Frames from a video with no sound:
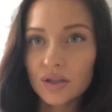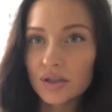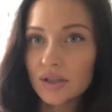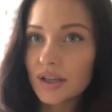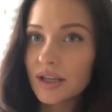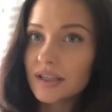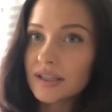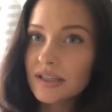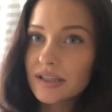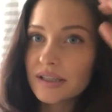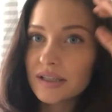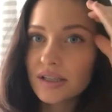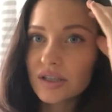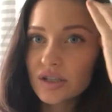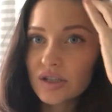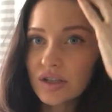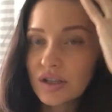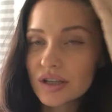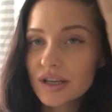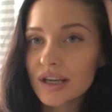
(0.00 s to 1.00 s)
So that's
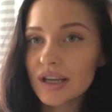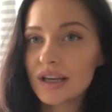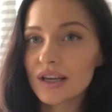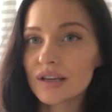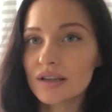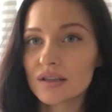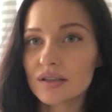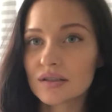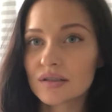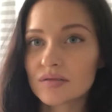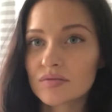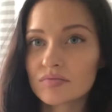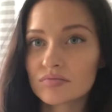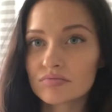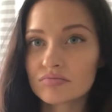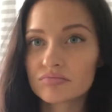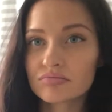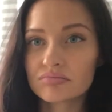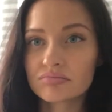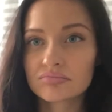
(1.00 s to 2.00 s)
essentially
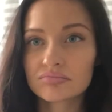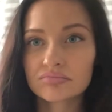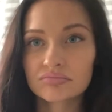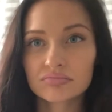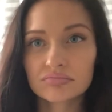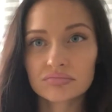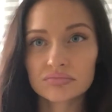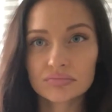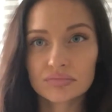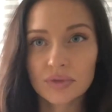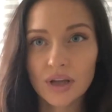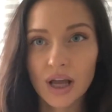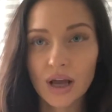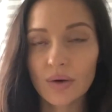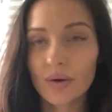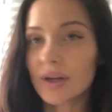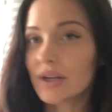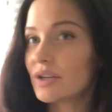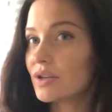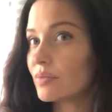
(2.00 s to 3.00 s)

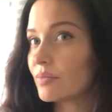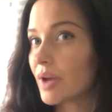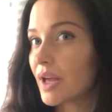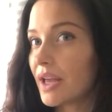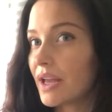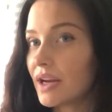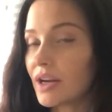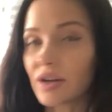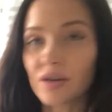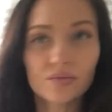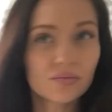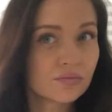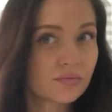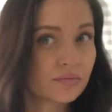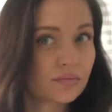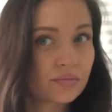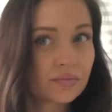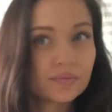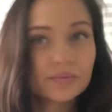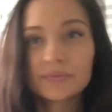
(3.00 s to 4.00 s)
how I do my hair.
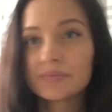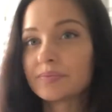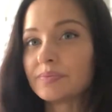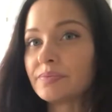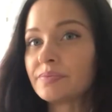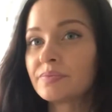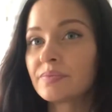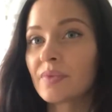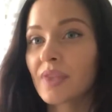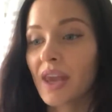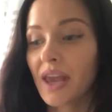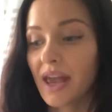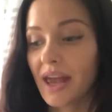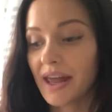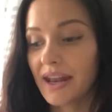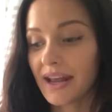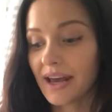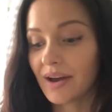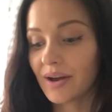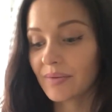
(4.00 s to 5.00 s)

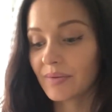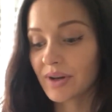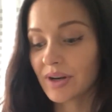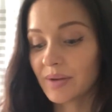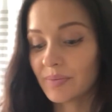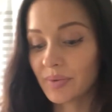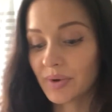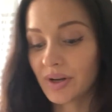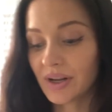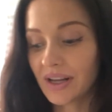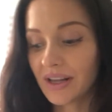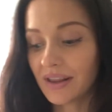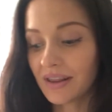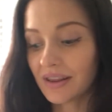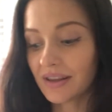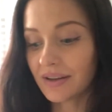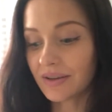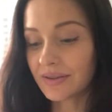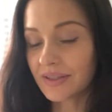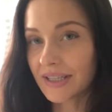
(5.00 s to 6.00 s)
And now I'm gonna put
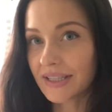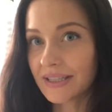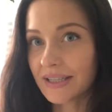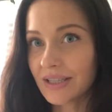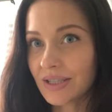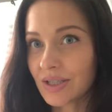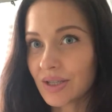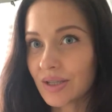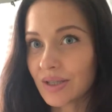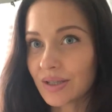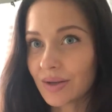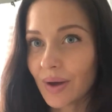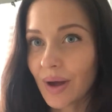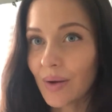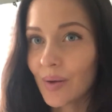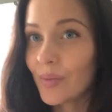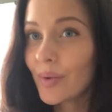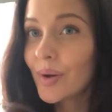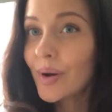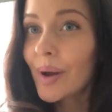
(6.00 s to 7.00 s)
in those extensions, so
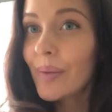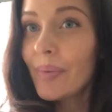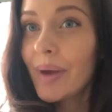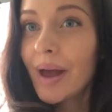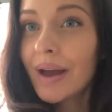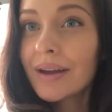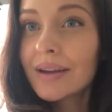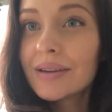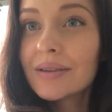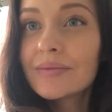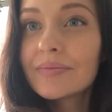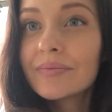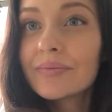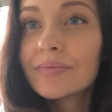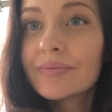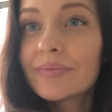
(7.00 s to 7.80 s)
I'll be right back.